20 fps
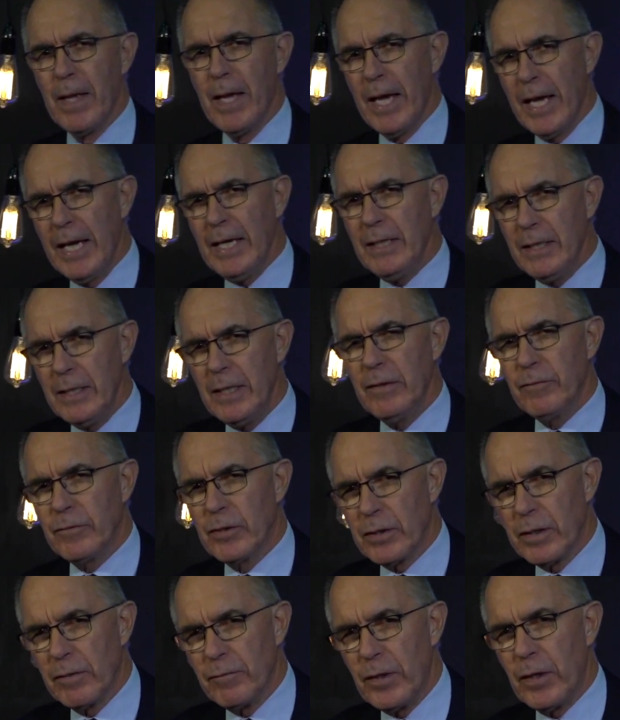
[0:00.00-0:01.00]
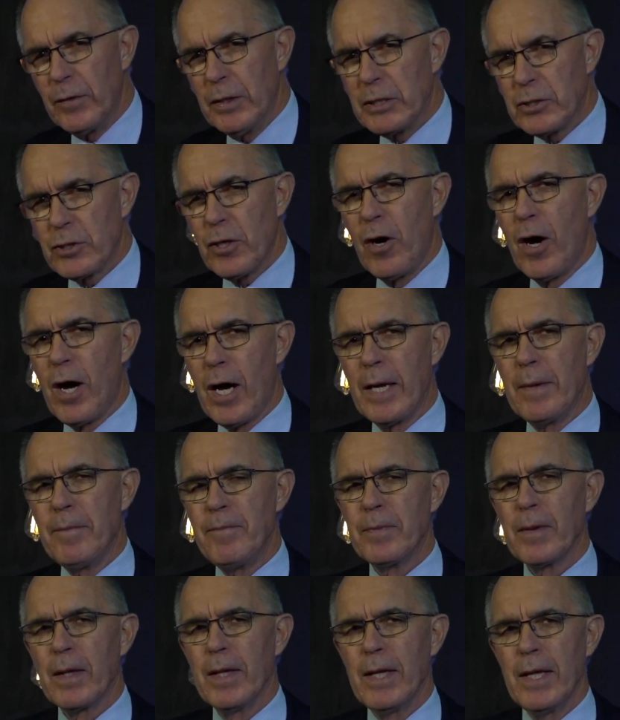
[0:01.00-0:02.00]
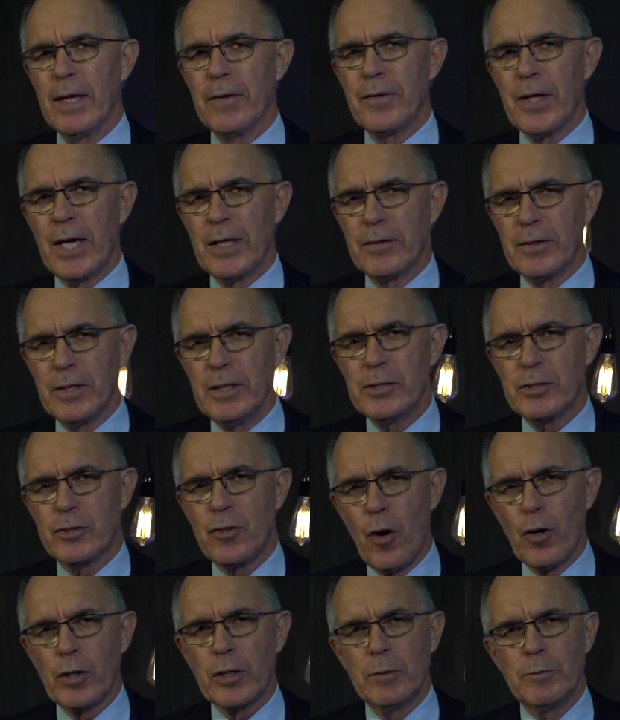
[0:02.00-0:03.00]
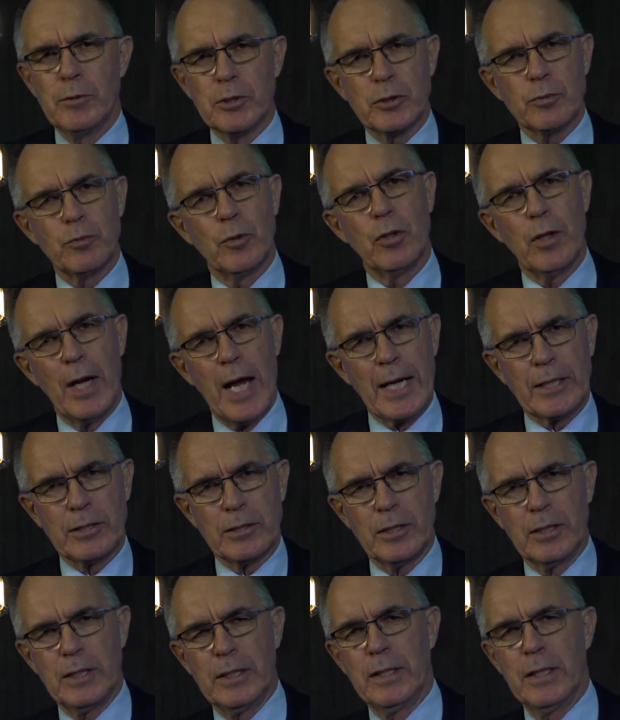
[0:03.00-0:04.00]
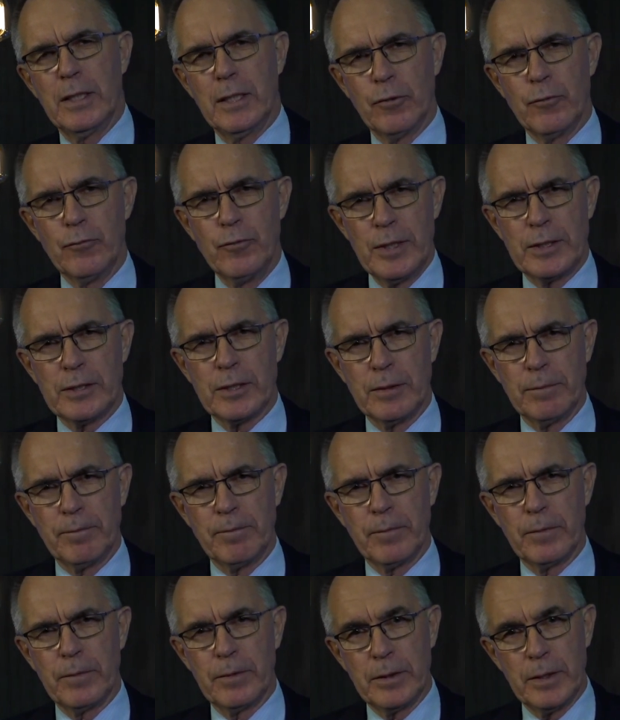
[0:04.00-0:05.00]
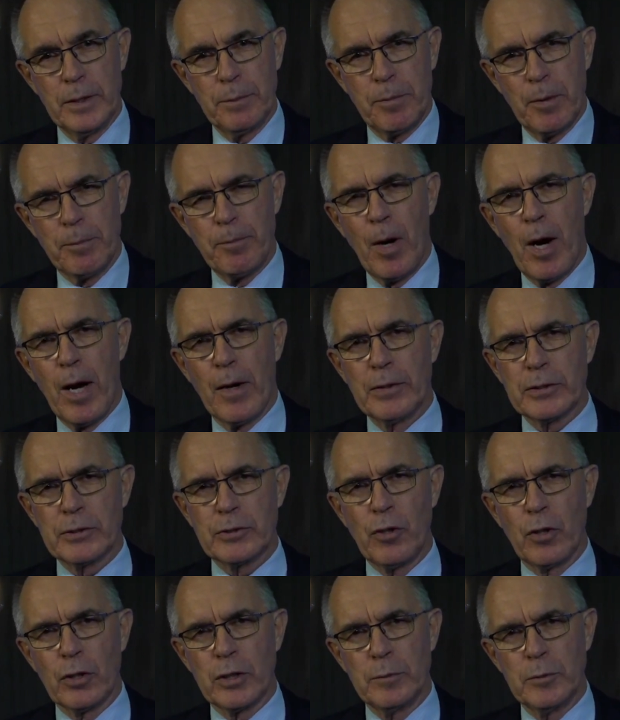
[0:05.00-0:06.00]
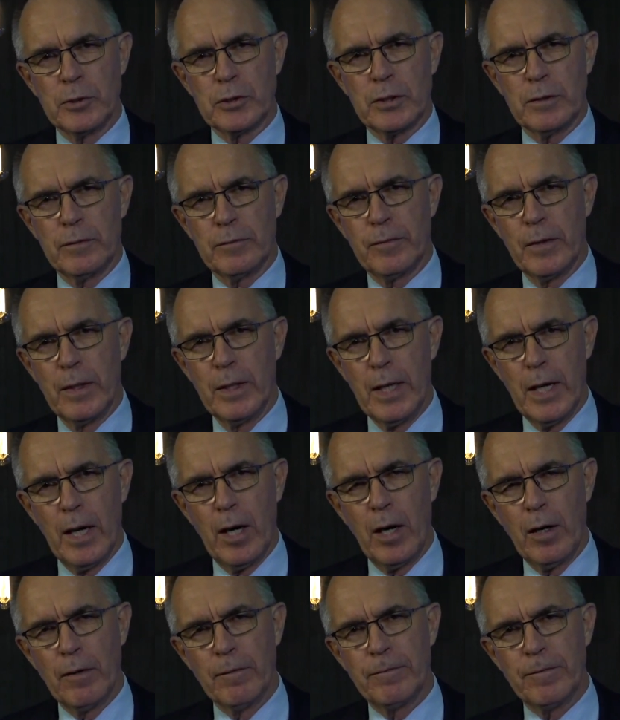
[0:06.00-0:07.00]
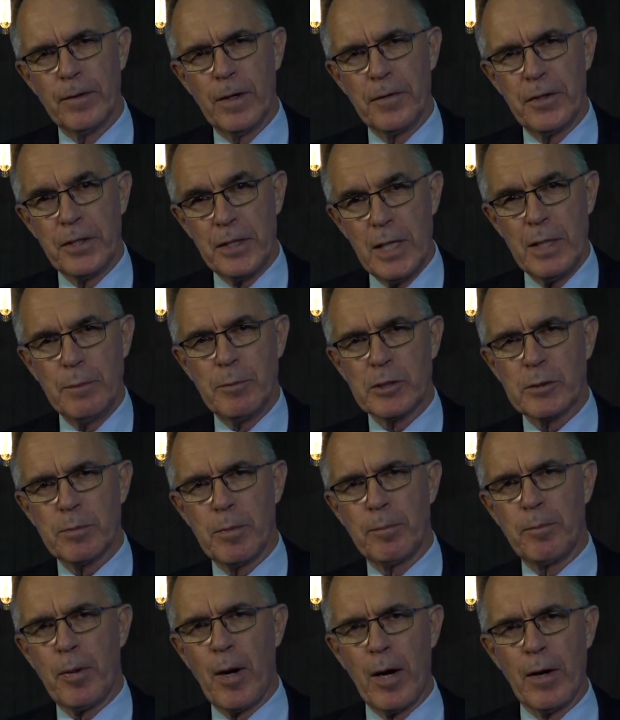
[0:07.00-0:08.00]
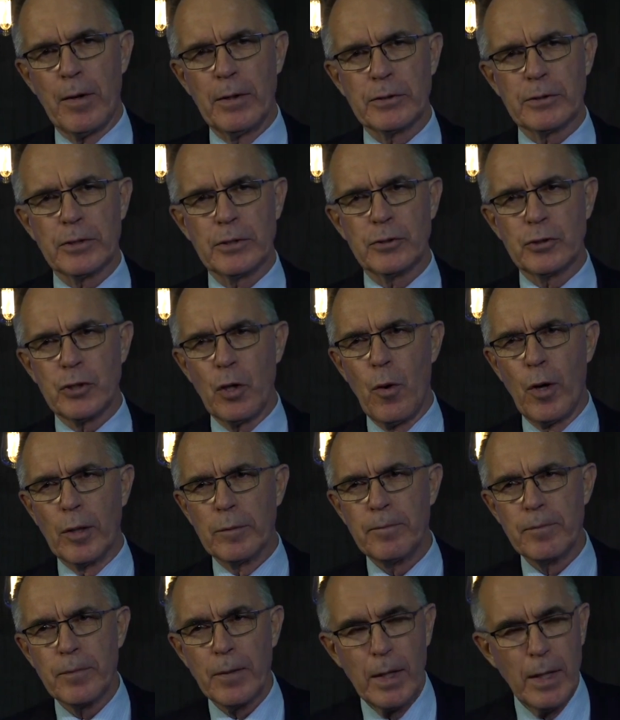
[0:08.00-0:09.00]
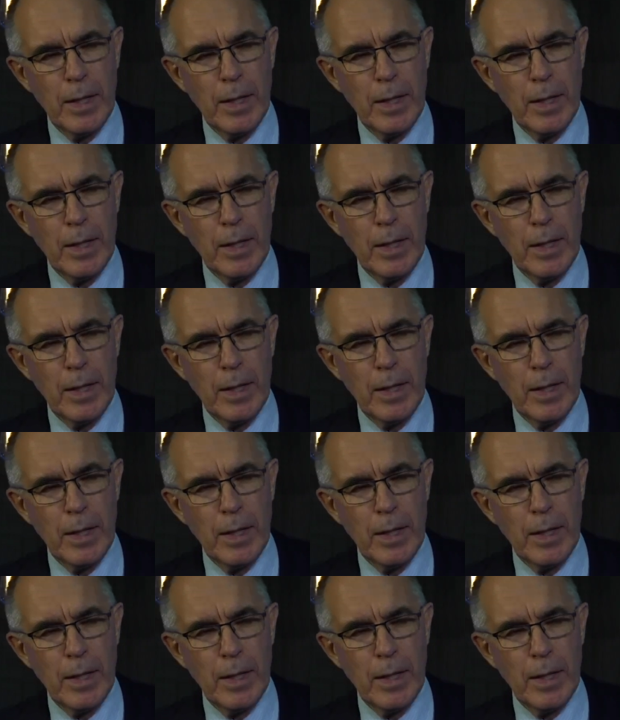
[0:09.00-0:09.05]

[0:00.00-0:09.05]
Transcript: He lived at the very time that these documents were actually written, the papyrus documents of the Ebers Papyrus and so on.